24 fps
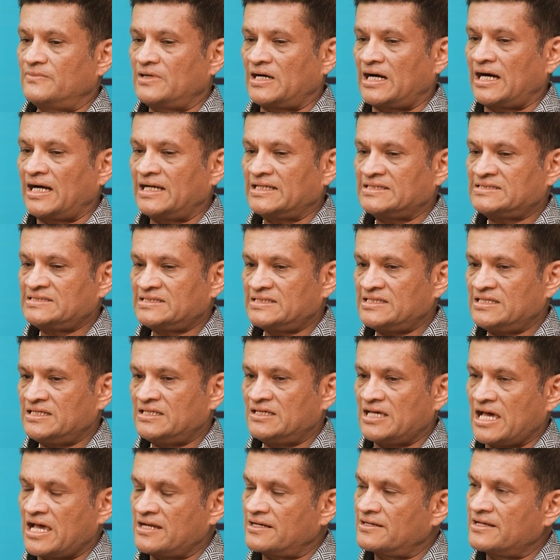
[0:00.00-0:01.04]
I
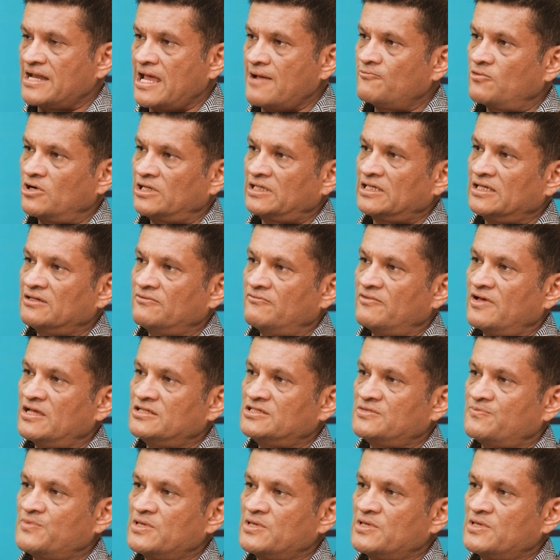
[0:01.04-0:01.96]
see at networking events,